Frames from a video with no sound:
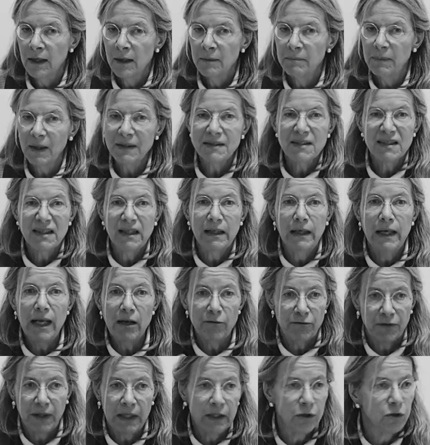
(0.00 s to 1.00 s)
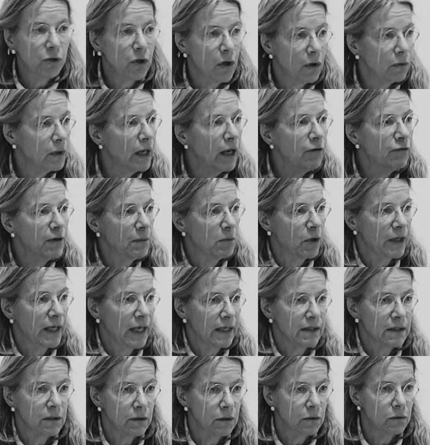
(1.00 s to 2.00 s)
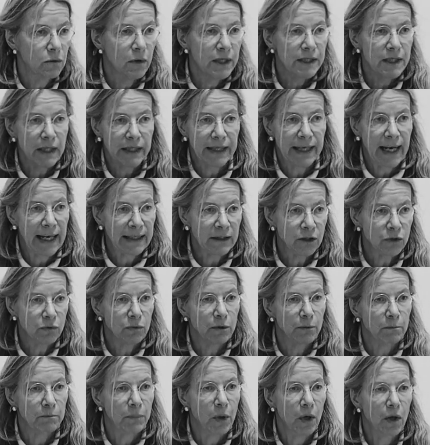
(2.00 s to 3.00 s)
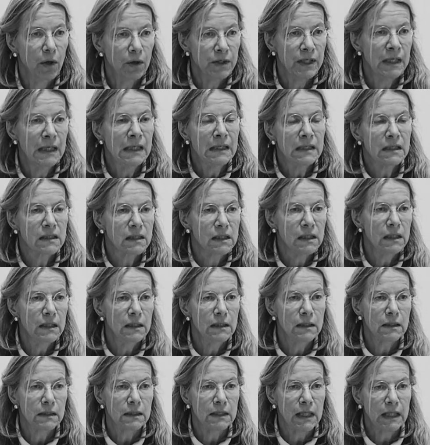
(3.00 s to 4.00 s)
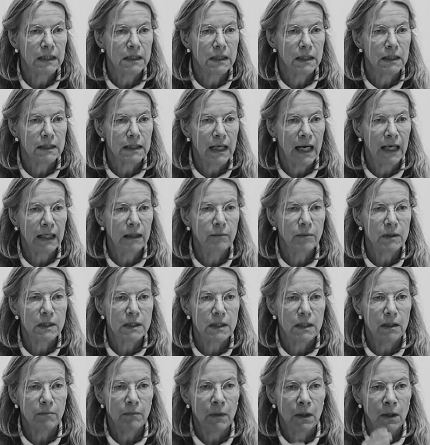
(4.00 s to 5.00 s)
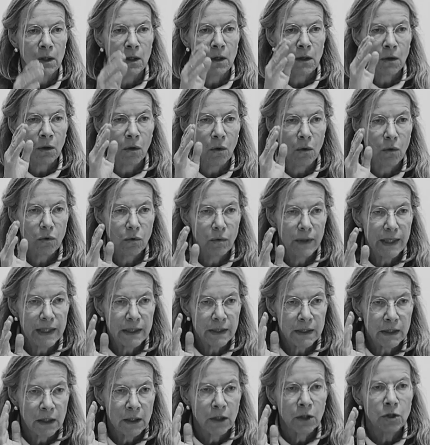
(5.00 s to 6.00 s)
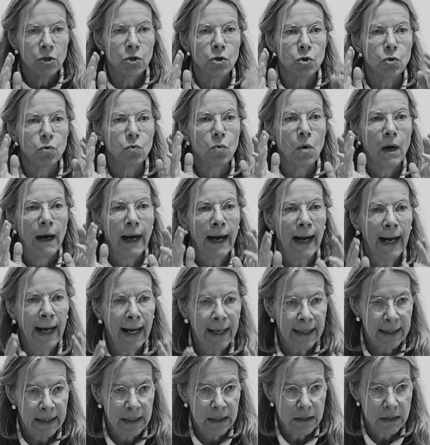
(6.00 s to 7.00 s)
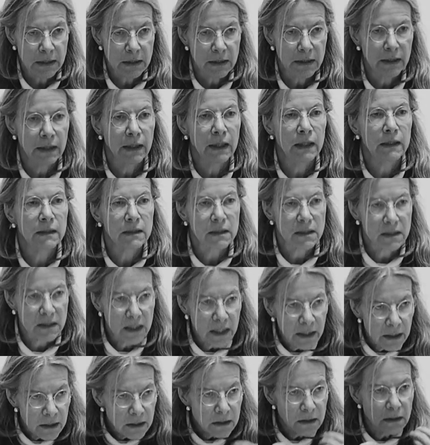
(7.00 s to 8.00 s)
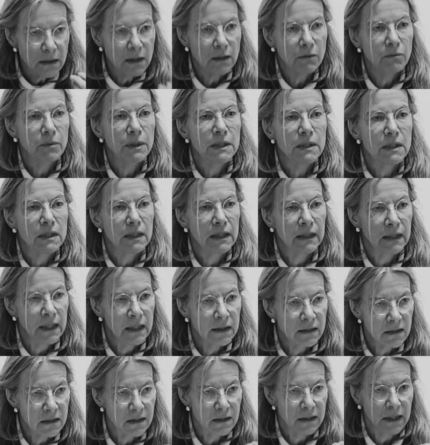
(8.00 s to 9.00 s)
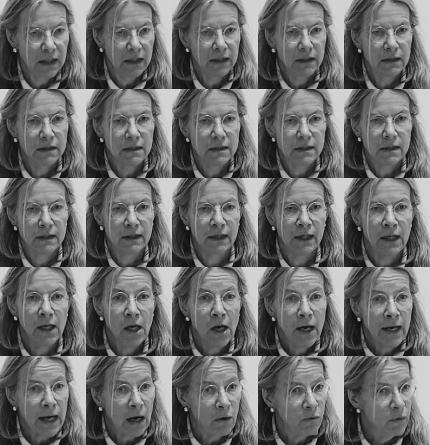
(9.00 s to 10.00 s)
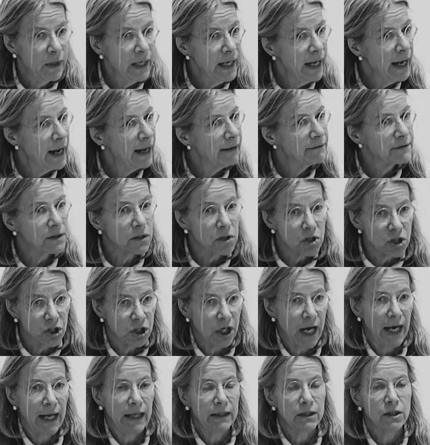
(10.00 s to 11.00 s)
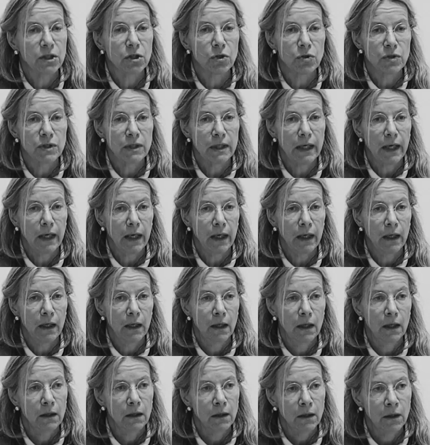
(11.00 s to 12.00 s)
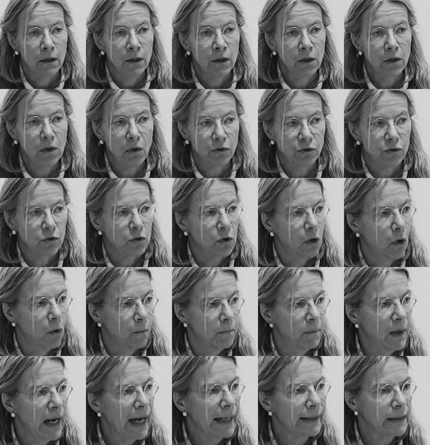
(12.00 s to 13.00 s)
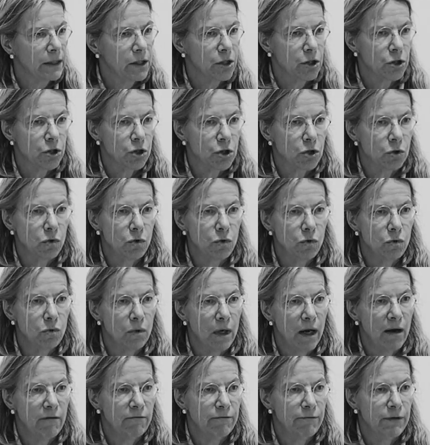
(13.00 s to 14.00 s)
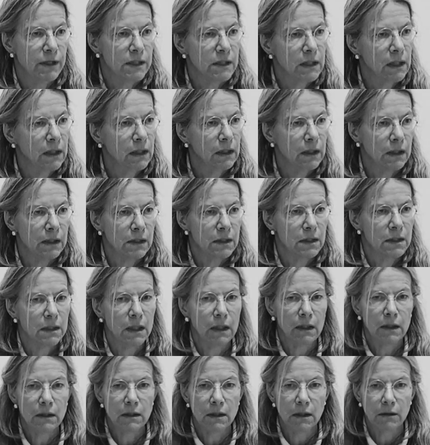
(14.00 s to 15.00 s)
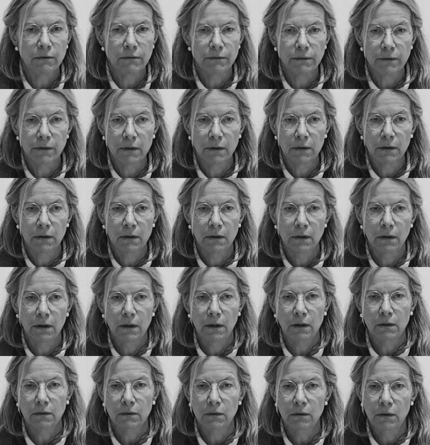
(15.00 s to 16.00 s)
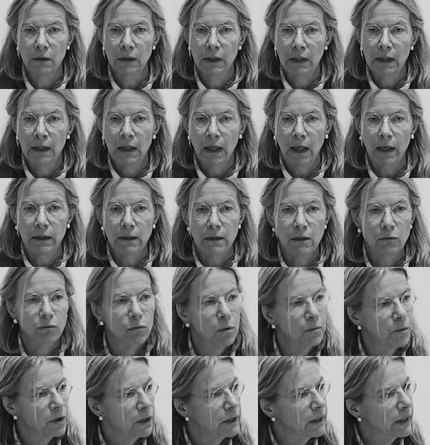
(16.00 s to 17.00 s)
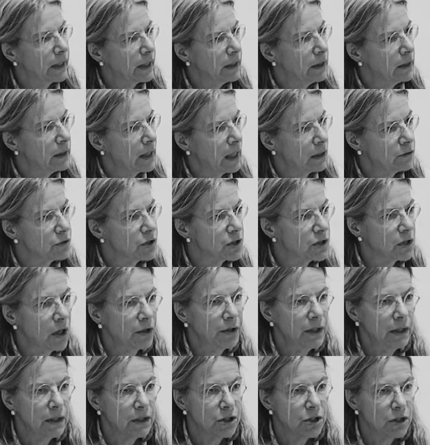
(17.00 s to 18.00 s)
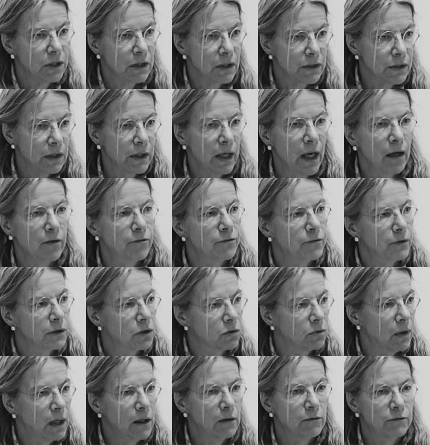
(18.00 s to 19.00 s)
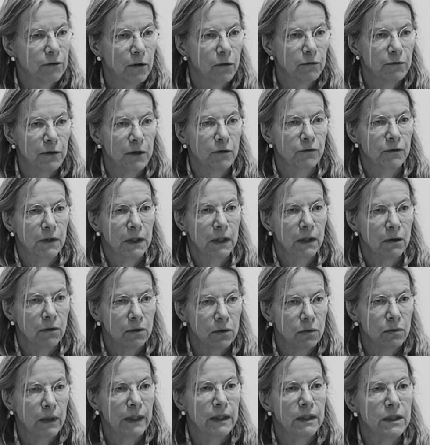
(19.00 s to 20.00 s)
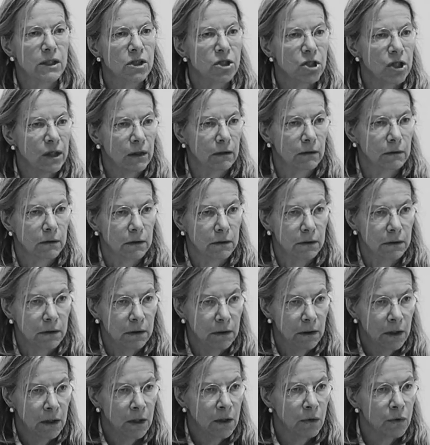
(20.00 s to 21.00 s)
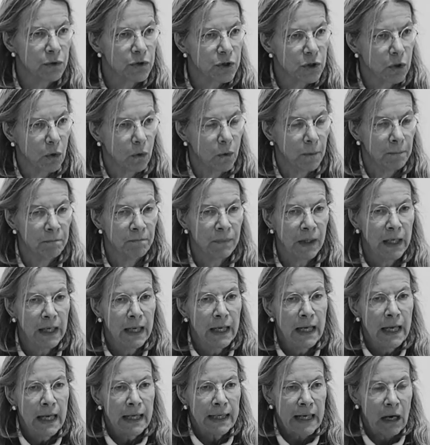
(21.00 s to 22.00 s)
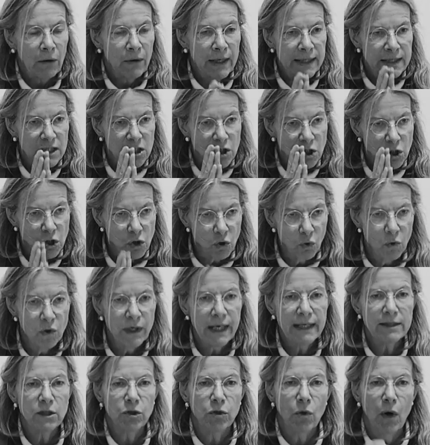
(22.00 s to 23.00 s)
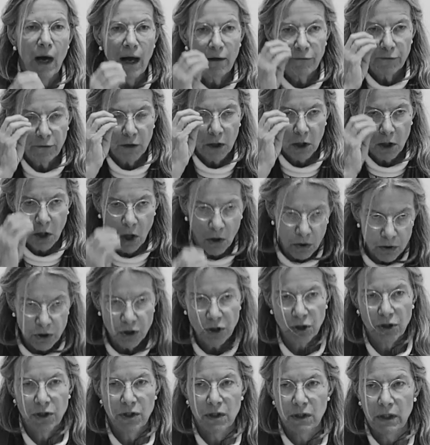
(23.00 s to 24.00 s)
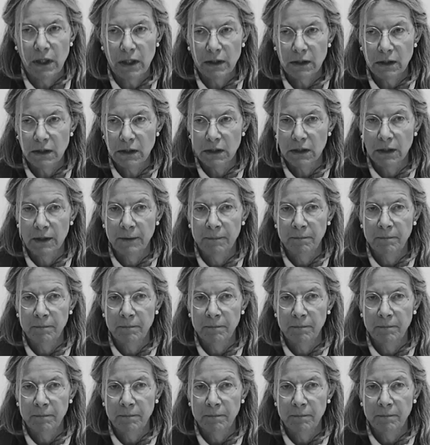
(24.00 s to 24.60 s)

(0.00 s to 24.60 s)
but they live, and you know, everybody who has a cat or a bird sees that these animals seem always to act in synchrony with the instincts. Now, we have the chance to say, not obliged to do everything instinctive, you know. And a woman can now study, she doesn't have 12 or 15 or 20 children or so. Now, as soon as you have consciousness,